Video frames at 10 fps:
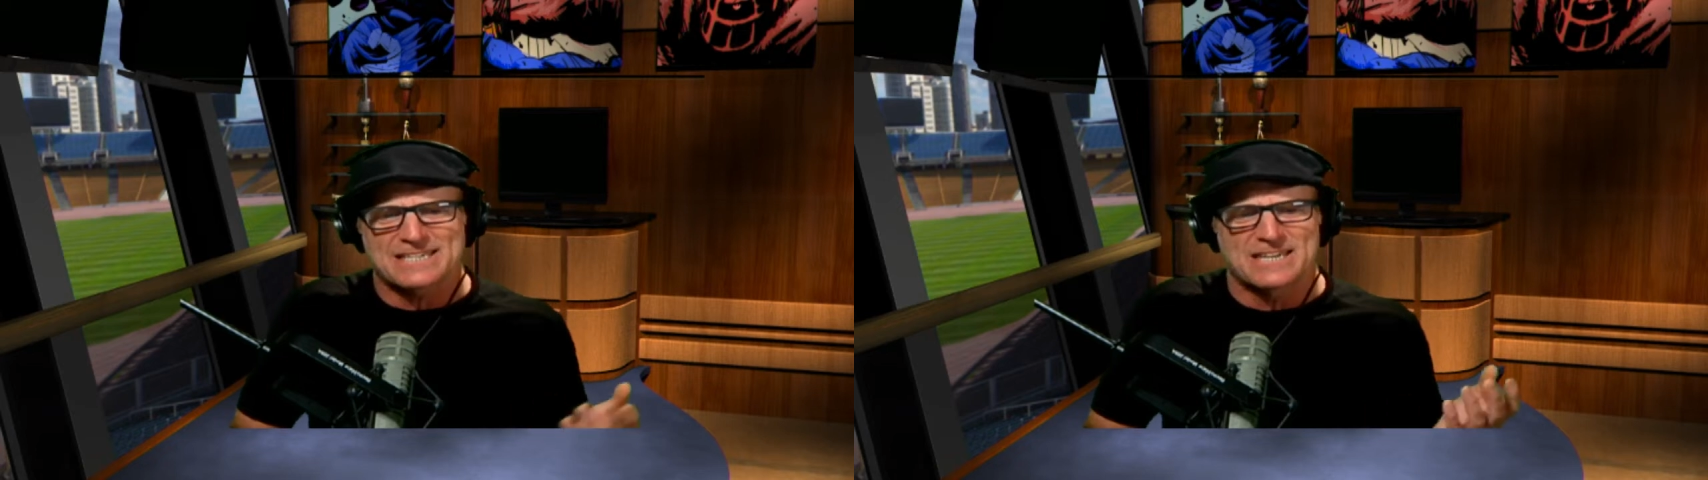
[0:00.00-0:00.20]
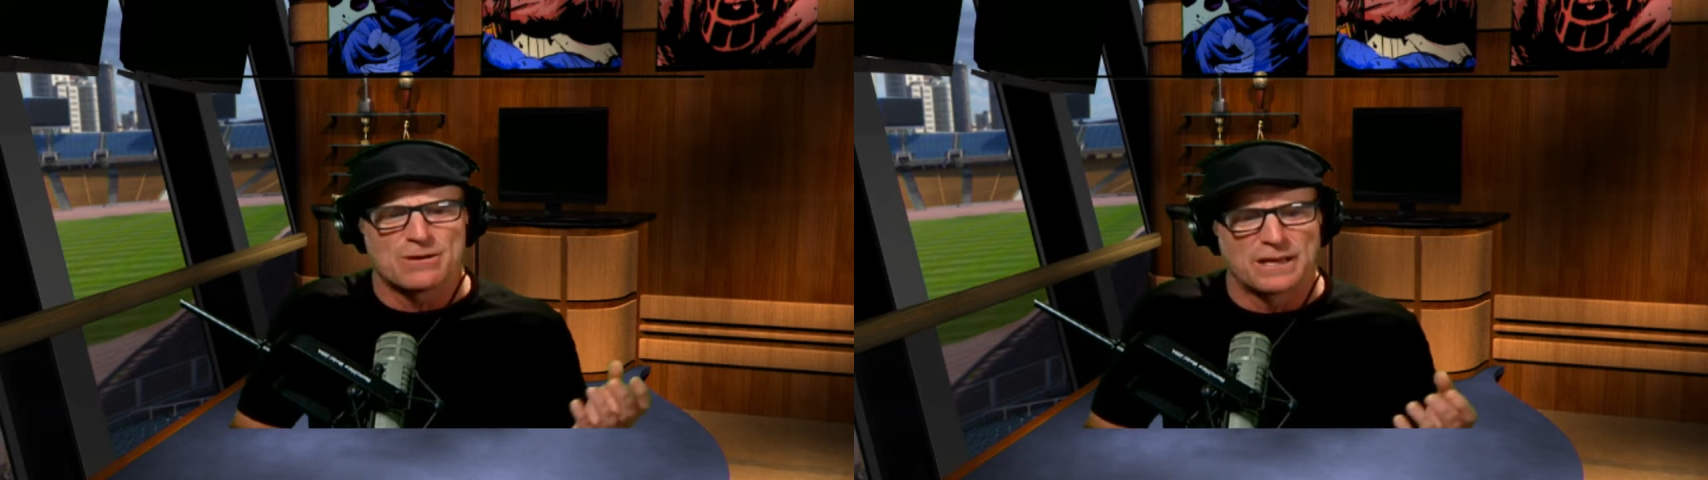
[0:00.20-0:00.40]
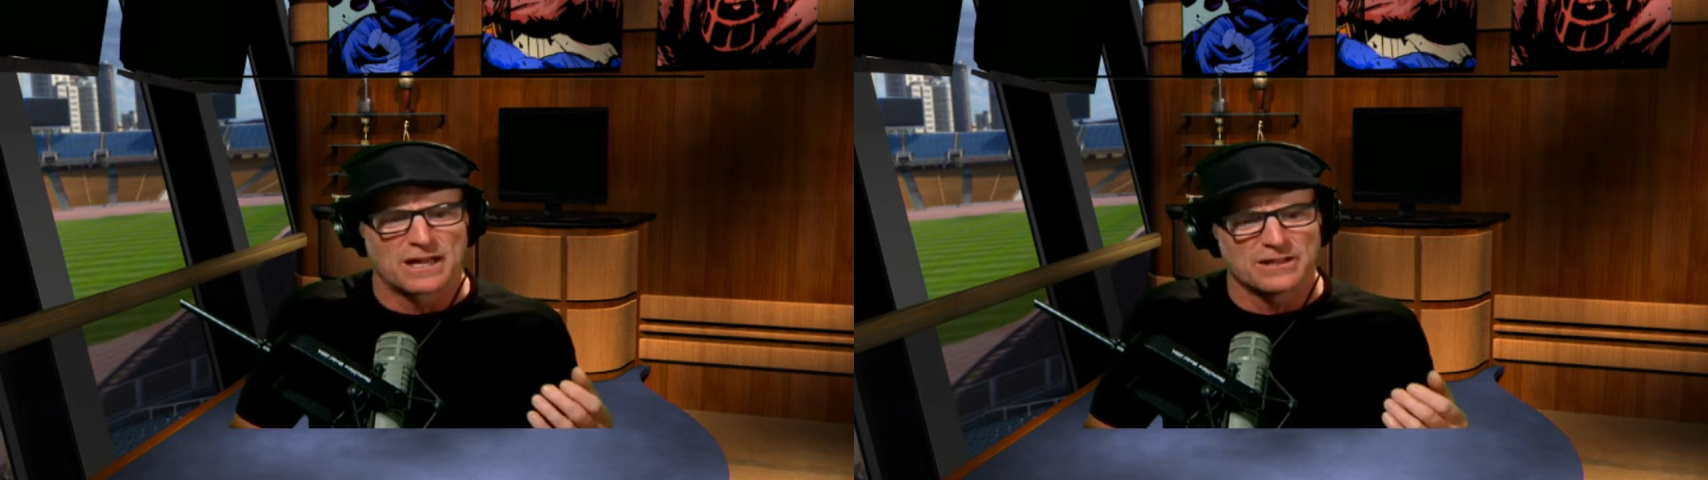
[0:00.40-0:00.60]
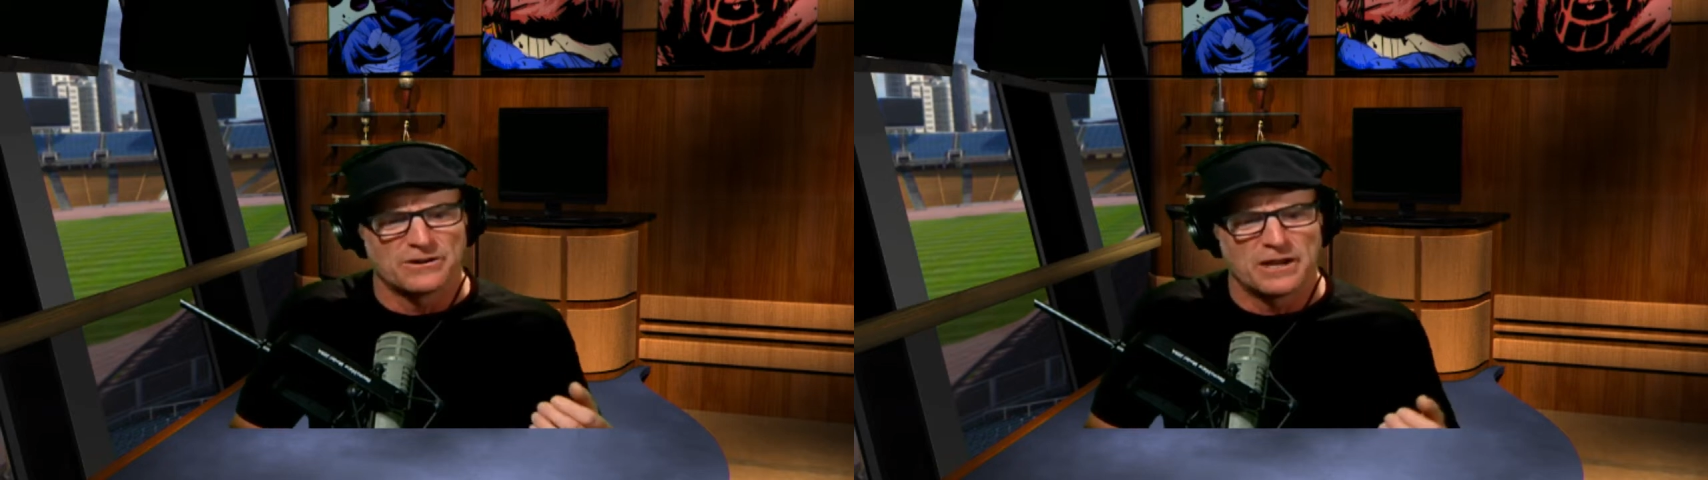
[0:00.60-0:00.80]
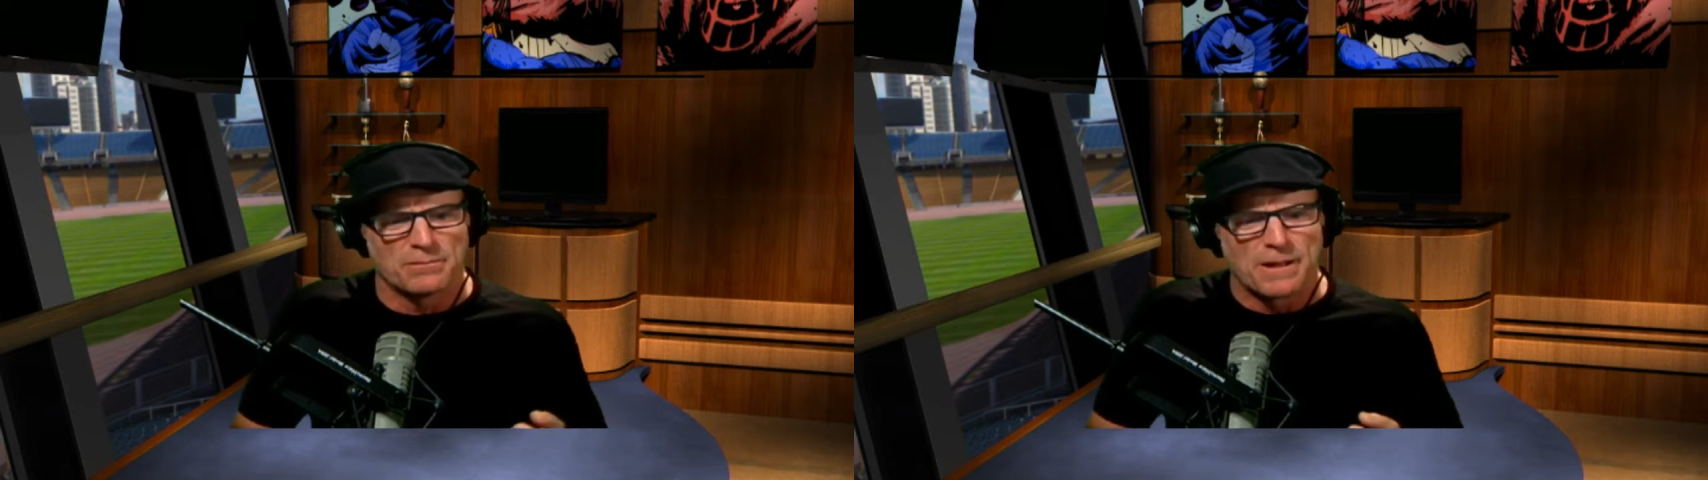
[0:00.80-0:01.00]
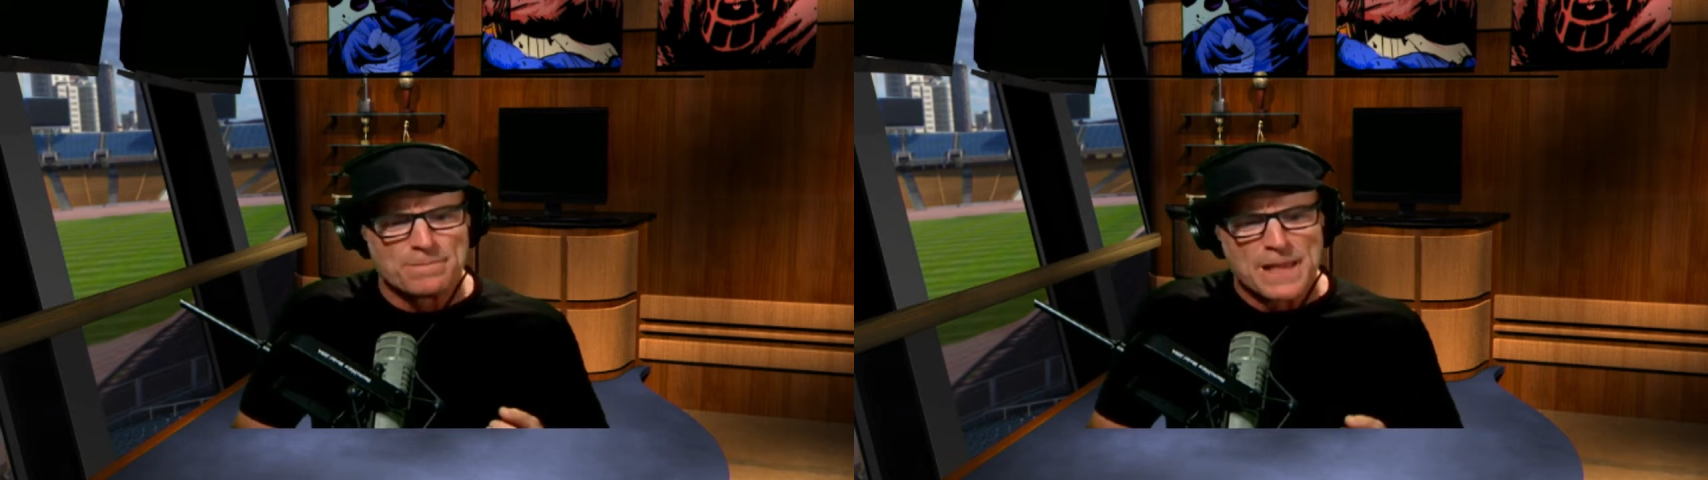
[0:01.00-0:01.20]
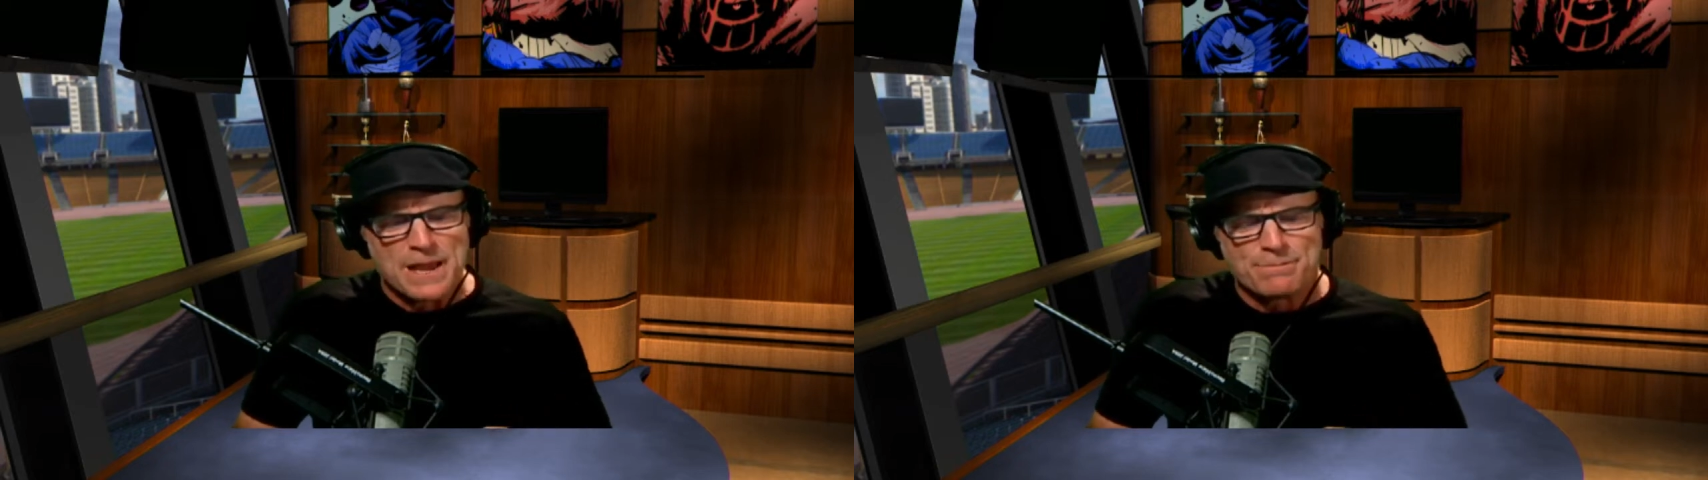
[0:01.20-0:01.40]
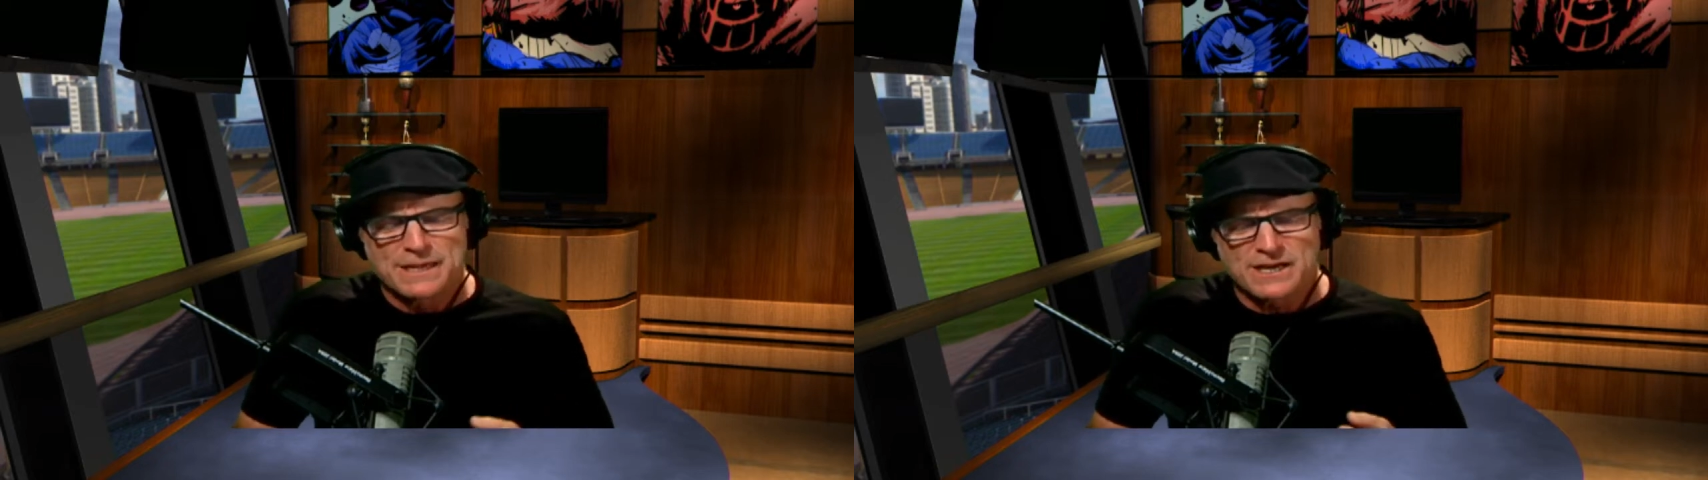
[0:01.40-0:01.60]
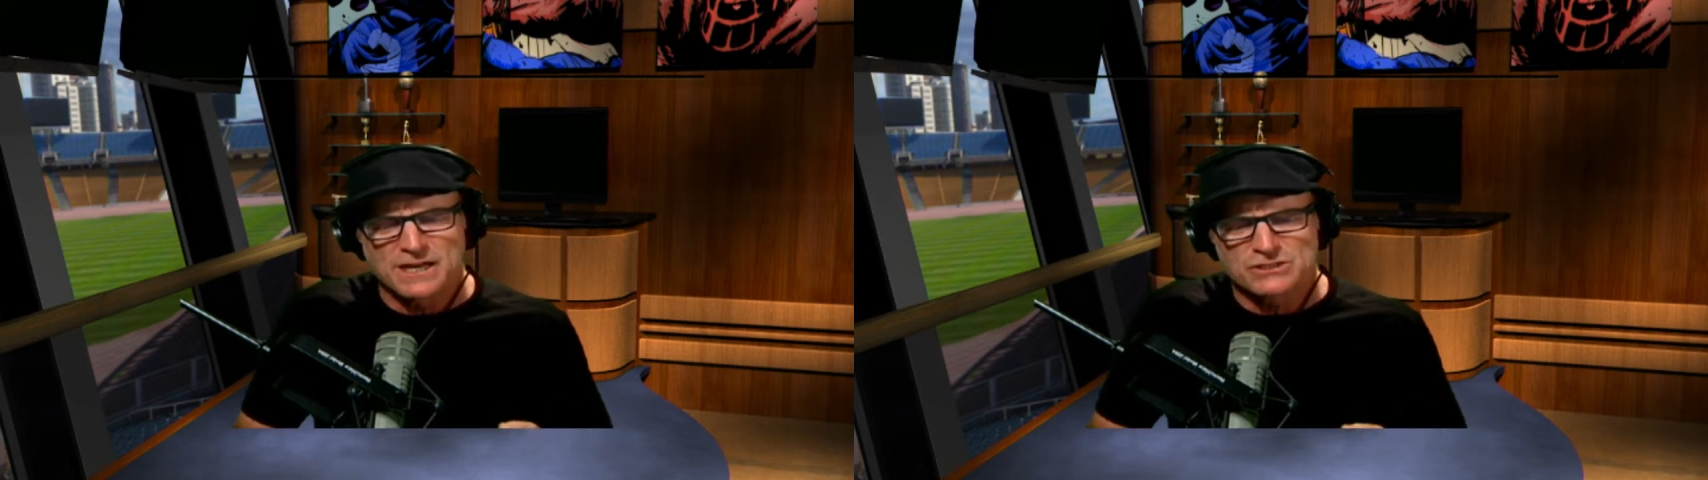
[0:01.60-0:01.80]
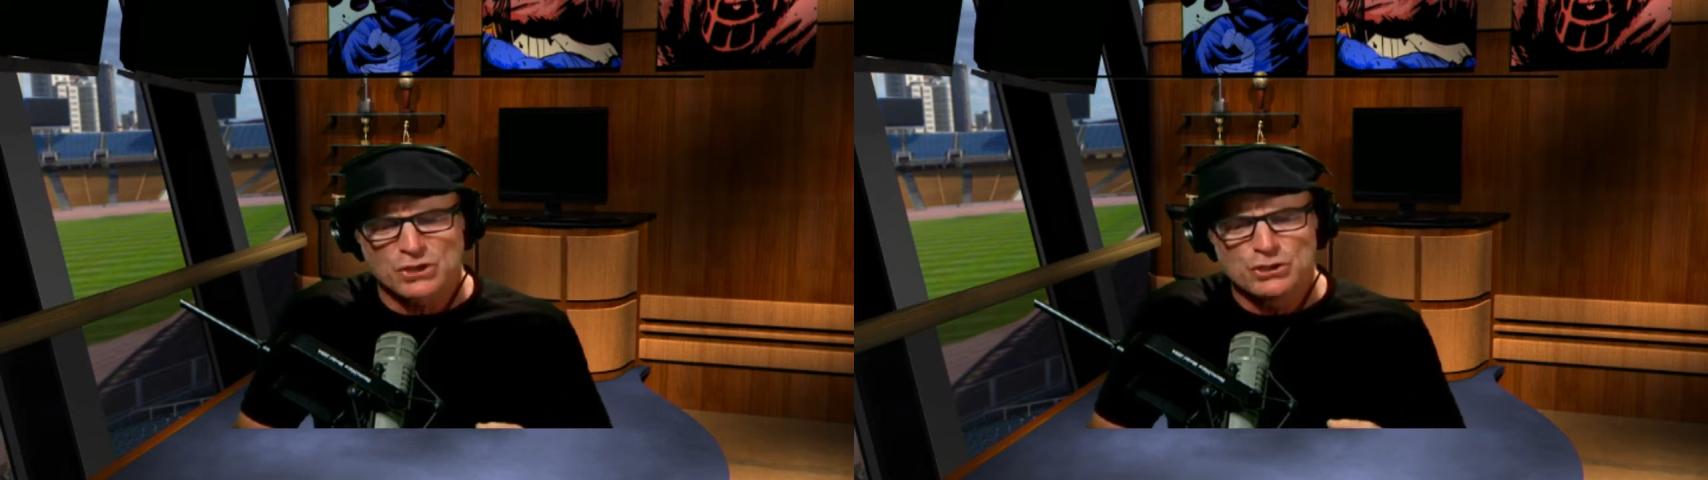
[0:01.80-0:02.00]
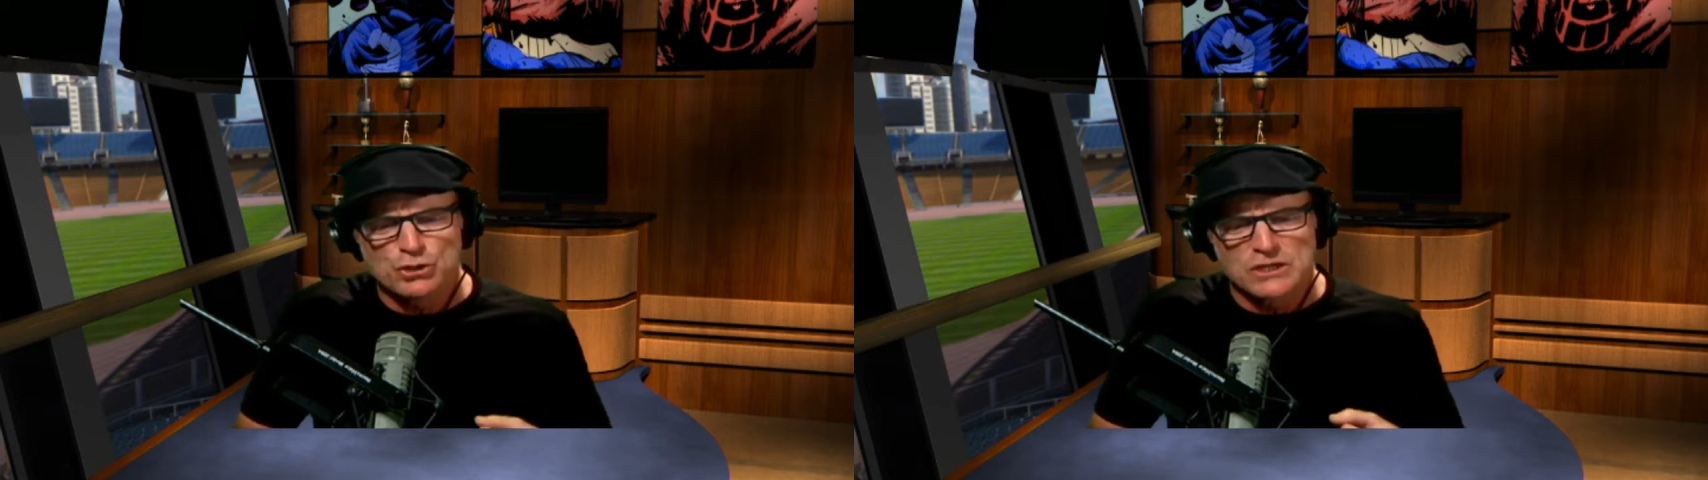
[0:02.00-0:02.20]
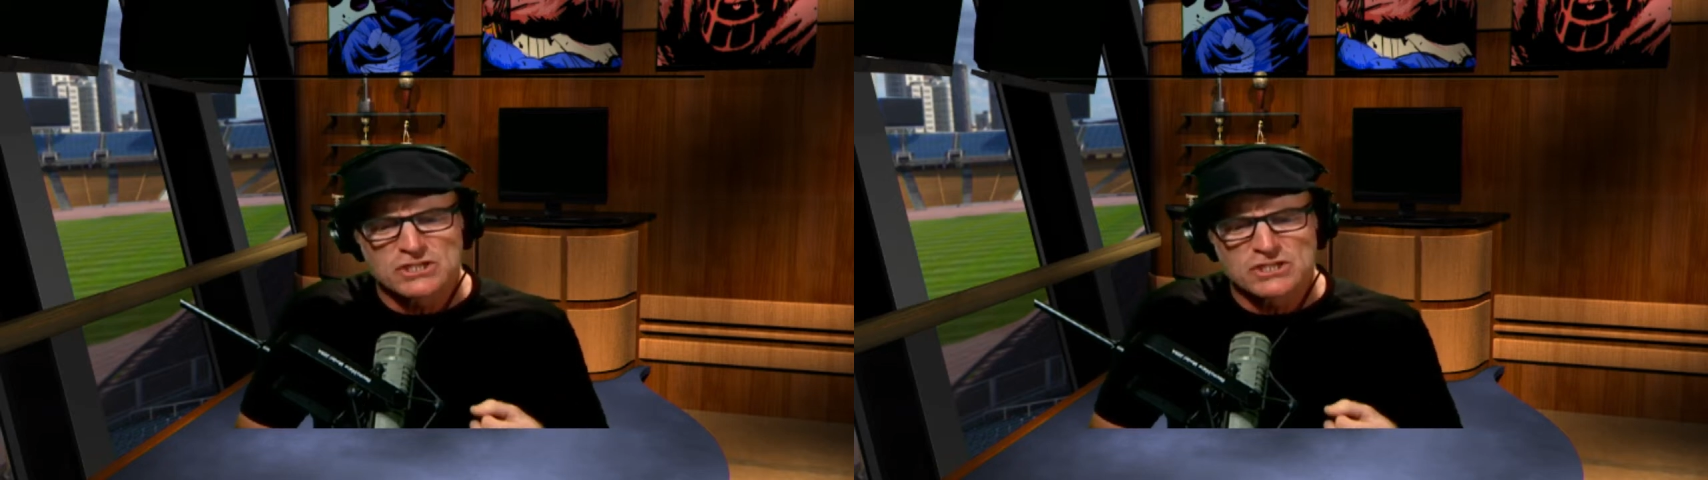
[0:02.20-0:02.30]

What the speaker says: helmet, a clear helmet, because so you can